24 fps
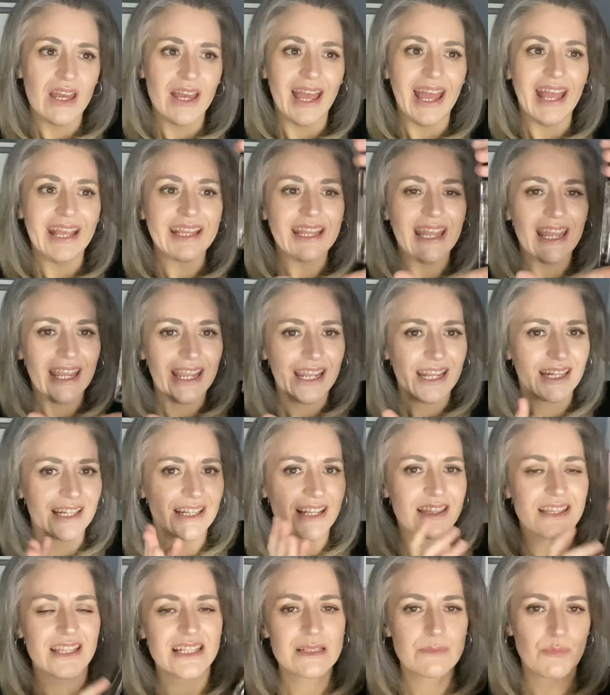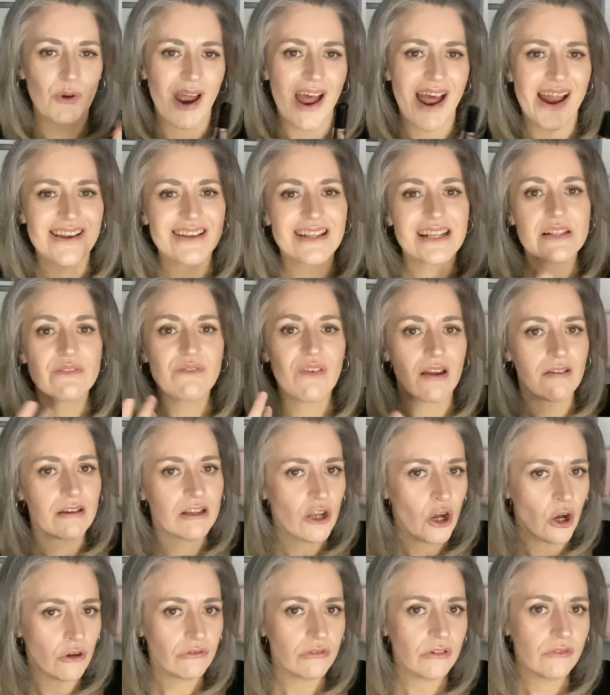Again, this brand is very
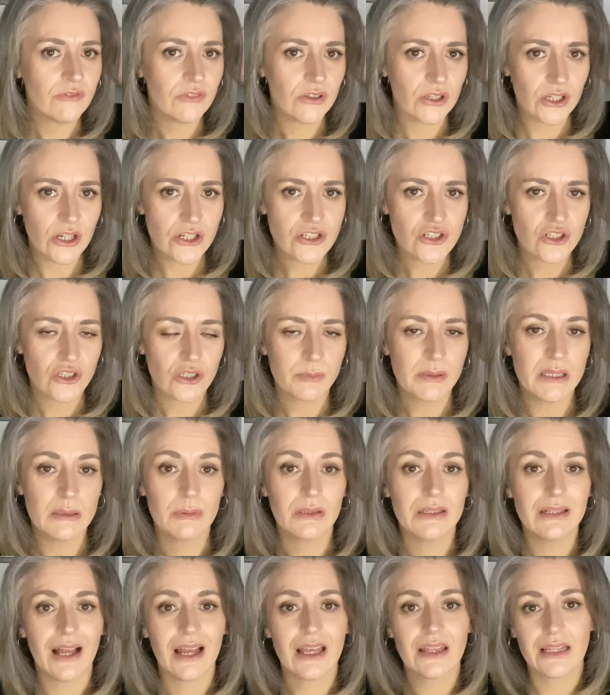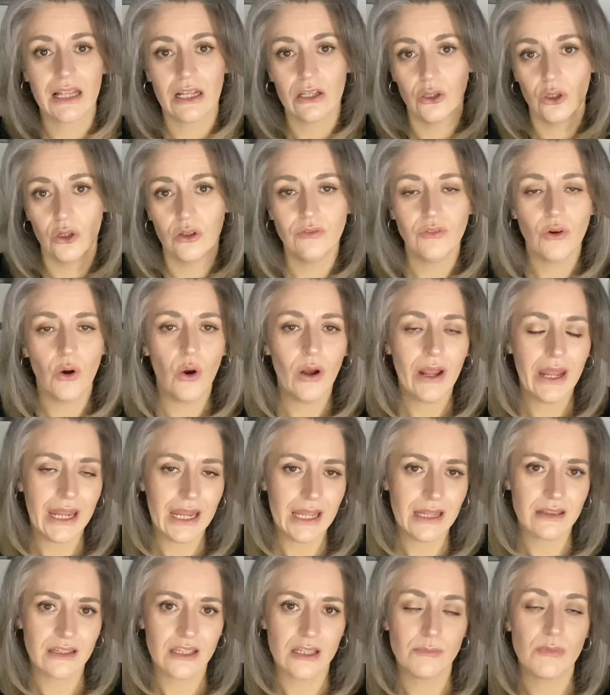controversial. People either love or
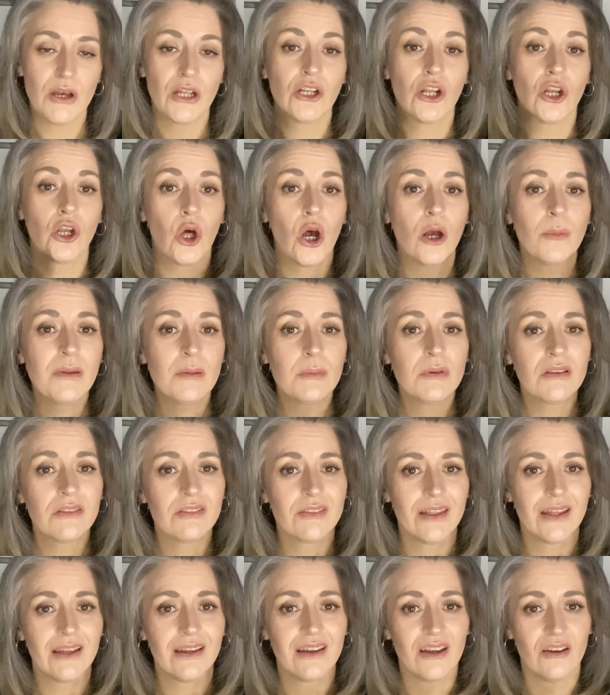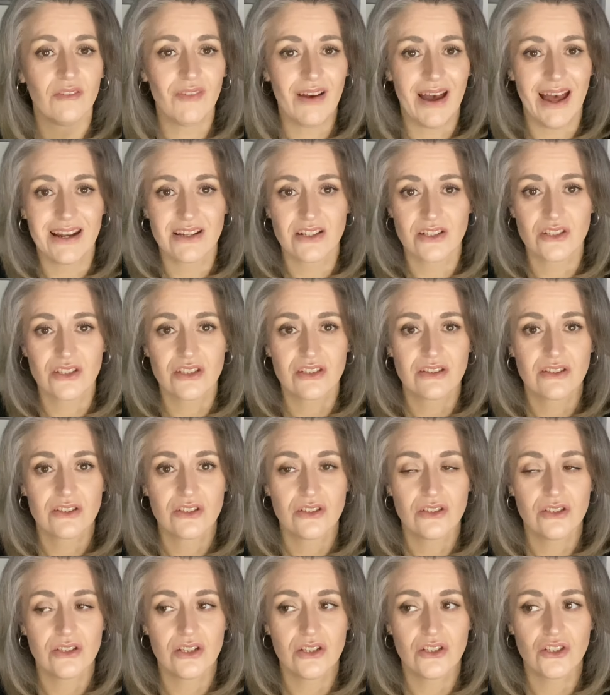hate them, and a lot of people think Avant
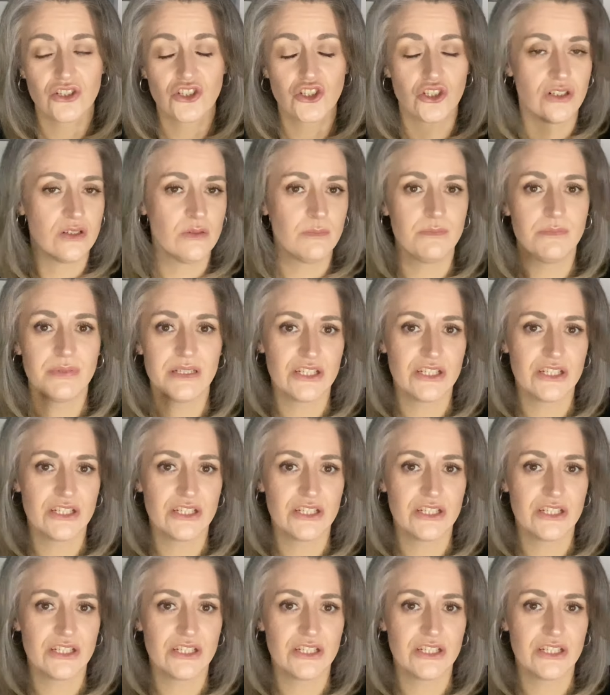shouldn't be